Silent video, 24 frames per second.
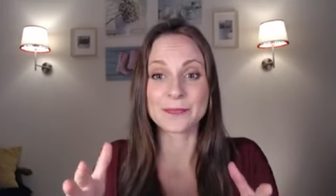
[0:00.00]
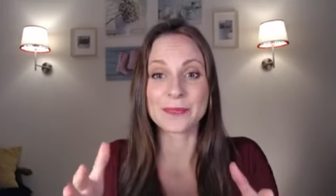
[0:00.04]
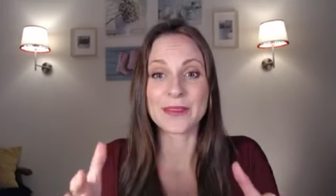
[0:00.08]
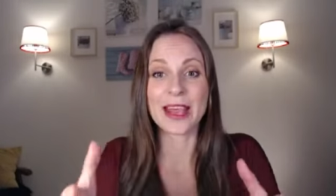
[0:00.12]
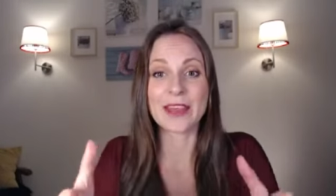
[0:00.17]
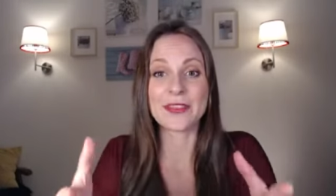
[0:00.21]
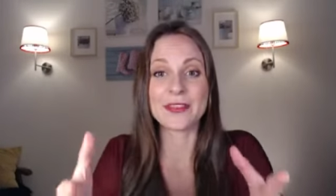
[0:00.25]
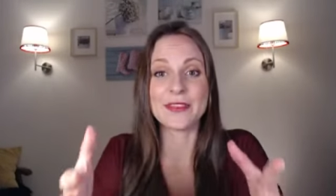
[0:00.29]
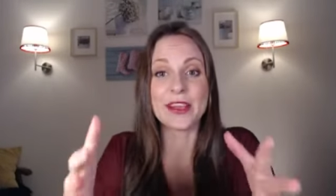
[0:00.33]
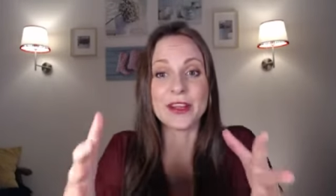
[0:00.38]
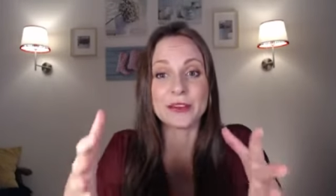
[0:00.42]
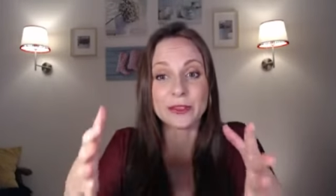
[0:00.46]

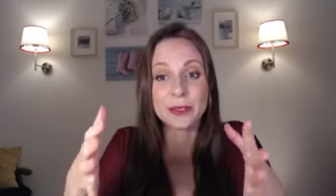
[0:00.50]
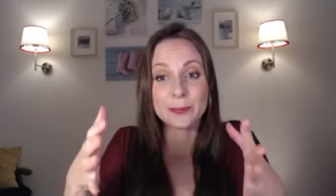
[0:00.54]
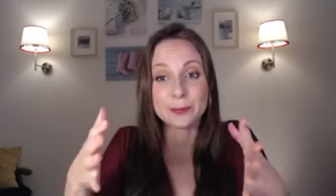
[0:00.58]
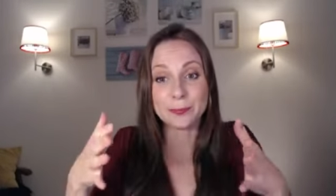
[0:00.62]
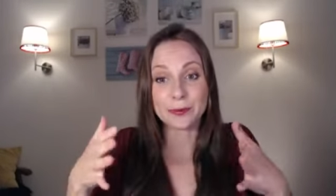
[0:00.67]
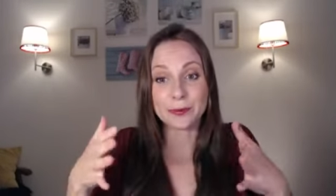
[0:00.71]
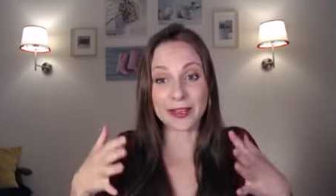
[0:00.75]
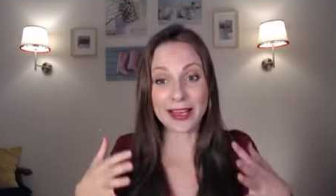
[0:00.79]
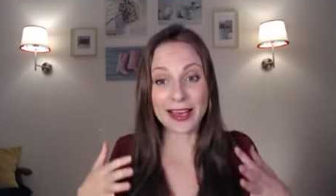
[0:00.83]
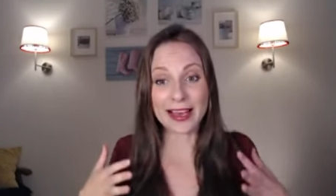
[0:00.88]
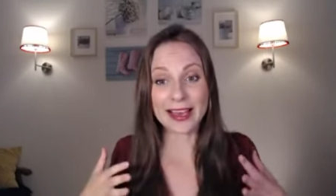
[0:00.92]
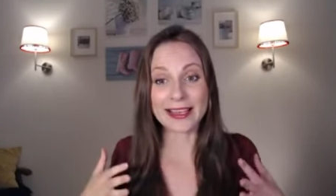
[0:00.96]
and they're
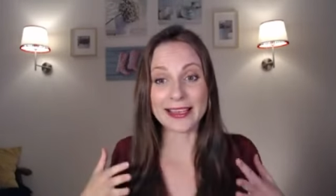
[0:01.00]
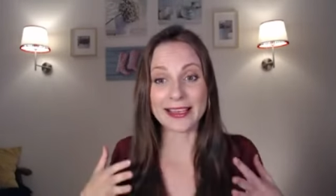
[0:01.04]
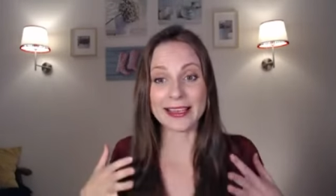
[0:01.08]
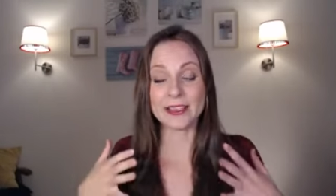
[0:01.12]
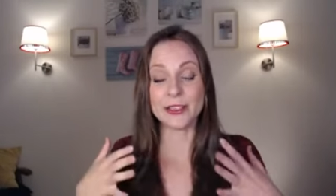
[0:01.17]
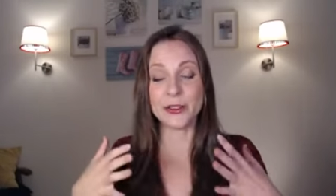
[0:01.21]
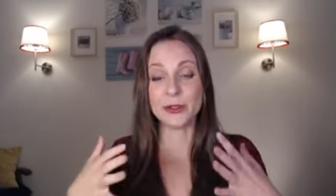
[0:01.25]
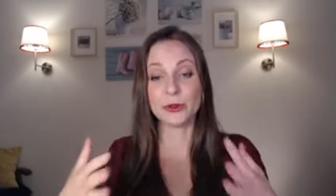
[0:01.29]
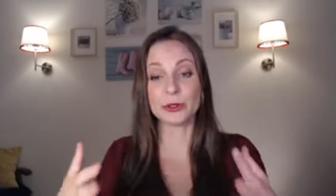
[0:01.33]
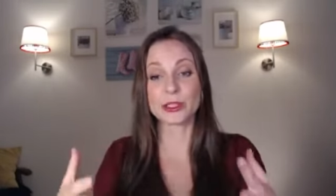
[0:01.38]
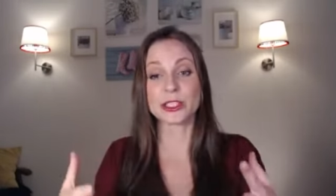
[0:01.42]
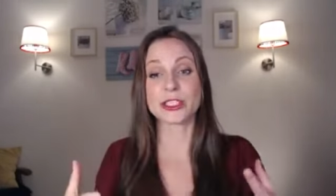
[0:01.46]
replying,
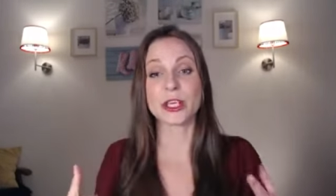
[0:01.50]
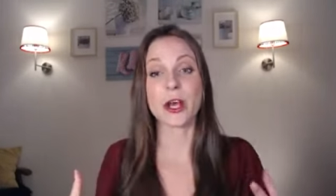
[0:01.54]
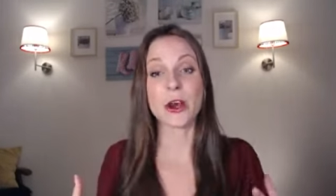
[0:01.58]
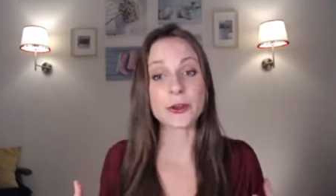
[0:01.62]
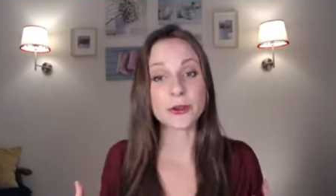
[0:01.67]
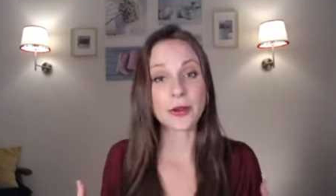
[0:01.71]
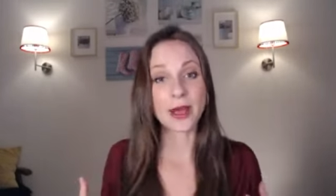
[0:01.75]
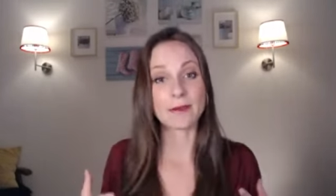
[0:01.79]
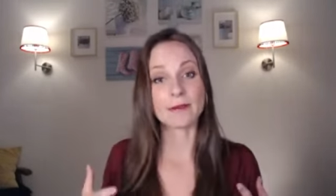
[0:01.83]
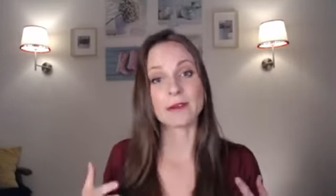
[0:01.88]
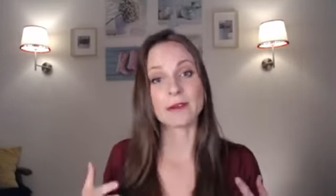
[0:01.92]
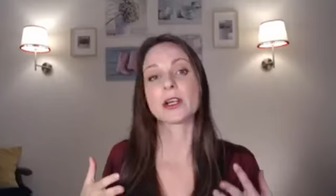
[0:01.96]
and you will start
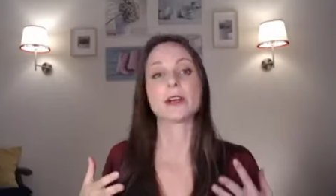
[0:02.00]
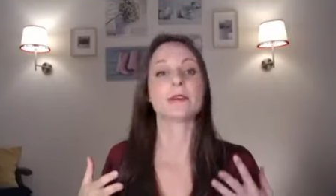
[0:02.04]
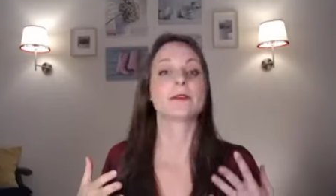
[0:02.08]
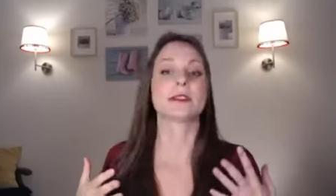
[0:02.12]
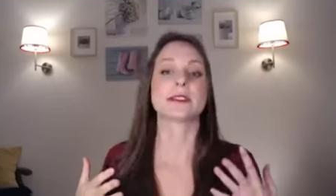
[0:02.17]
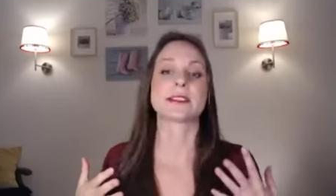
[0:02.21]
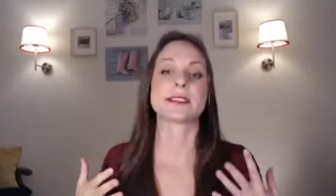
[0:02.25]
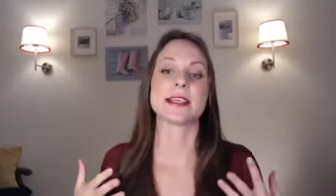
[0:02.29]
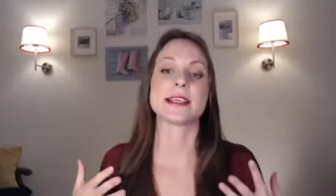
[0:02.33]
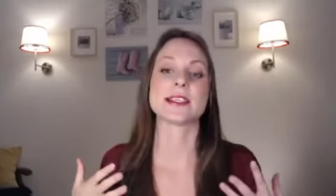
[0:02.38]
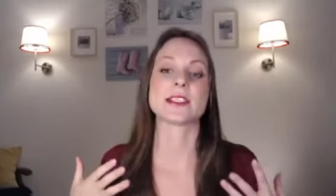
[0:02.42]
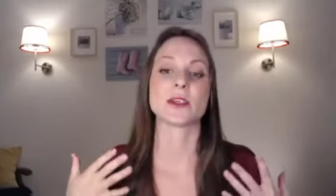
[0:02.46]
to have a
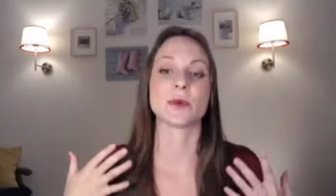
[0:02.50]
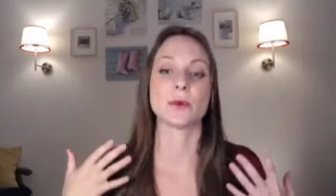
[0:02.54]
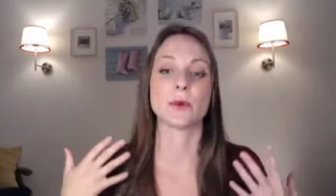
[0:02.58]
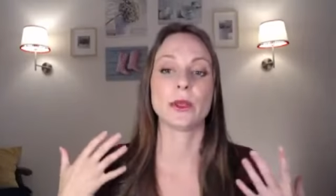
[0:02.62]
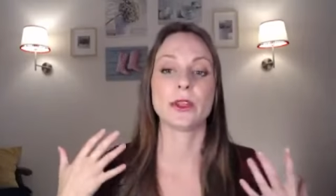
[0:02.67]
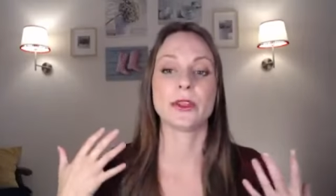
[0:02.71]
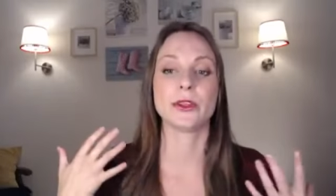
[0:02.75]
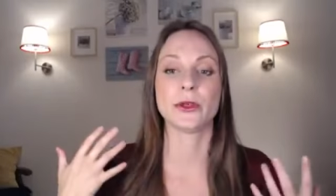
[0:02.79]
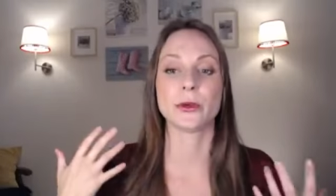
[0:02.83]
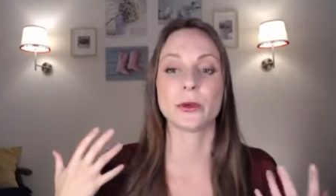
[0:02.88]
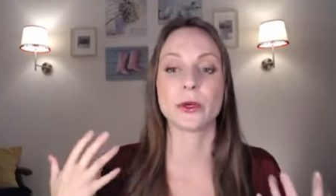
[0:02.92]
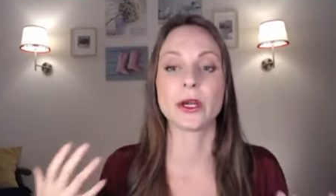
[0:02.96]
conversation
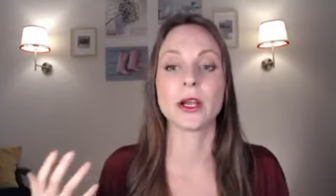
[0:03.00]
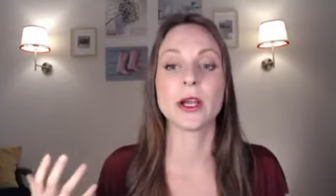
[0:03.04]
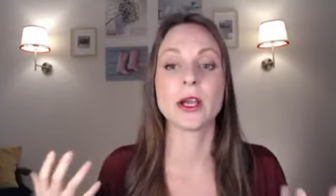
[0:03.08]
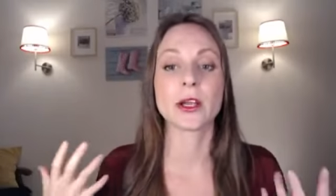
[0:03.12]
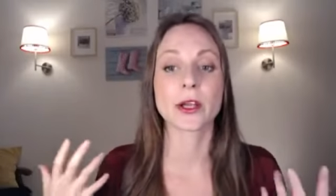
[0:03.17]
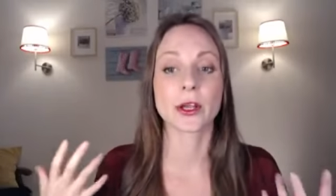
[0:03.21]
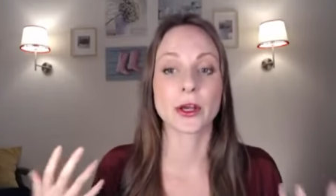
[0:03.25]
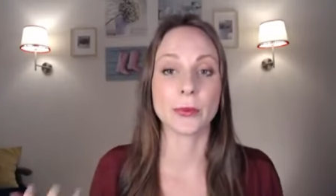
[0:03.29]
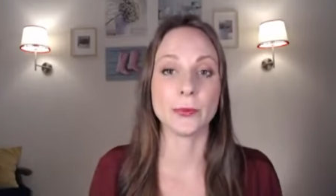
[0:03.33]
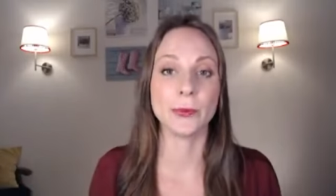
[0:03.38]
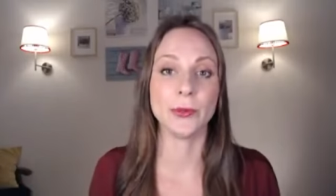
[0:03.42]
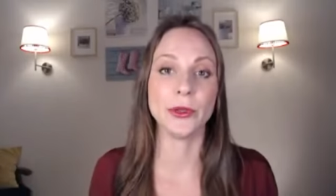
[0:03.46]
with your
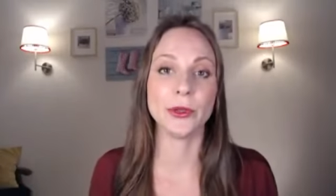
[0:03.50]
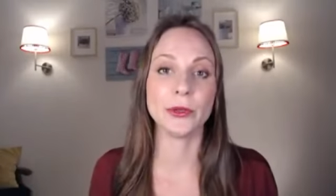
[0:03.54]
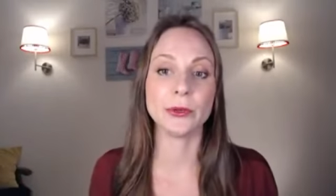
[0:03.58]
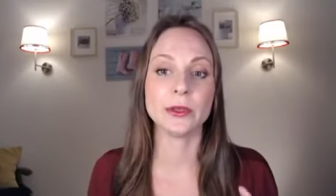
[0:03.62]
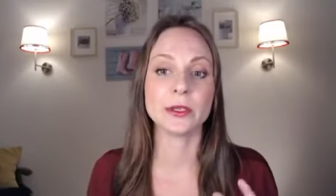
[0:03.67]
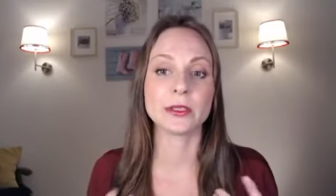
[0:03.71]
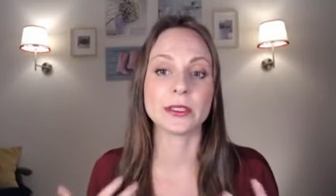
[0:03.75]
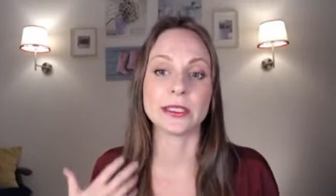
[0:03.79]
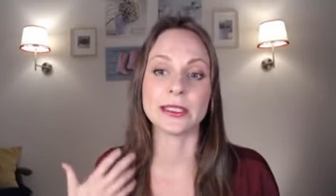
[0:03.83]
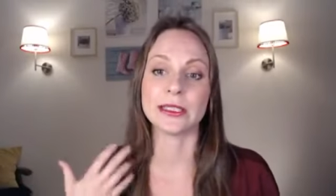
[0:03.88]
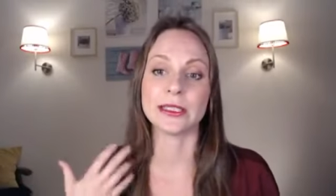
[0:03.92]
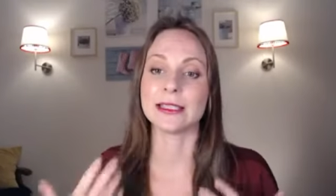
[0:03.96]

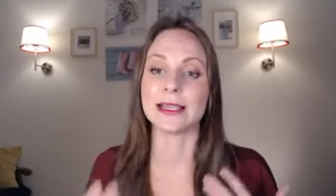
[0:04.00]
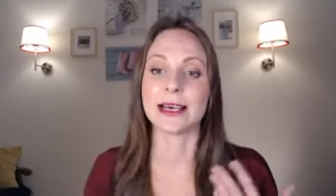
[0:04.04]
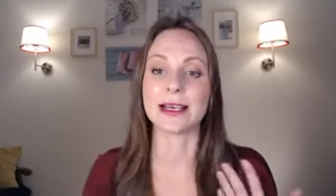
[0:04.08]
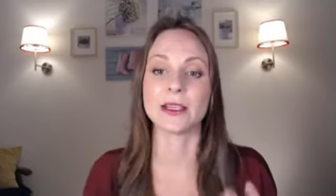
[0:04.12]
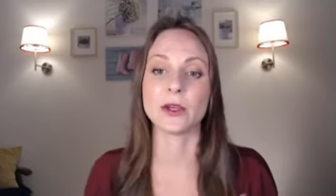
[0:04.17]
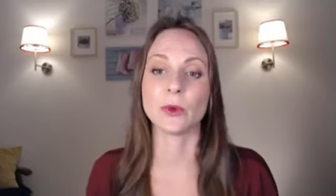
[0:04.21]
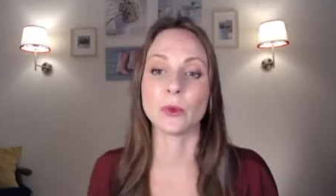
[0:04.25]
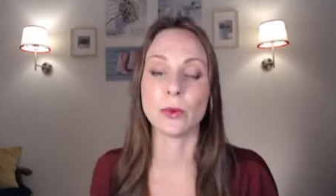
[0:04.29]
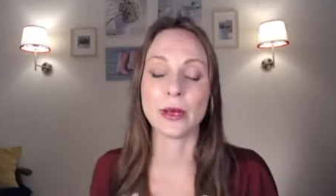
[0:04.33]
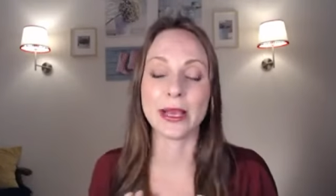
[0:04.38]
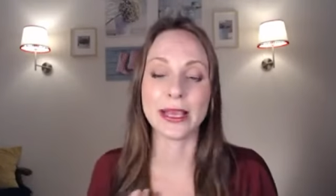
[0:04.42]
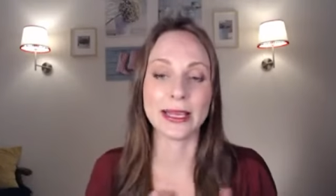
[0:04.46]
community in
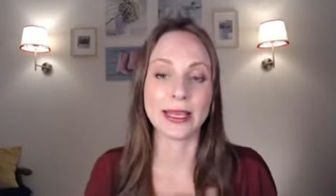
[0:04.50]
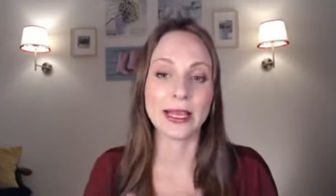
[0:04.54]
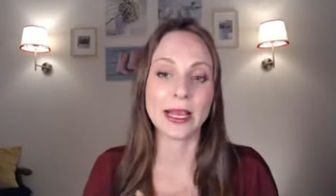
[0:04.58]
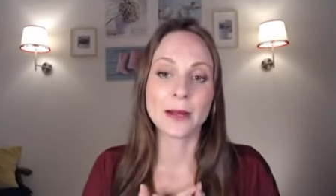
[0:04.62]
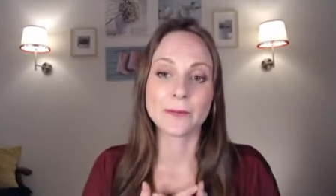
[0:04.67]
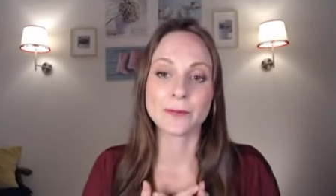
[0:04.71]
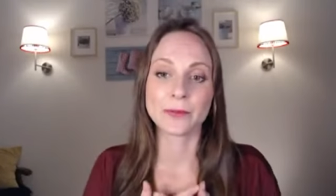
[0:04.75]
another way.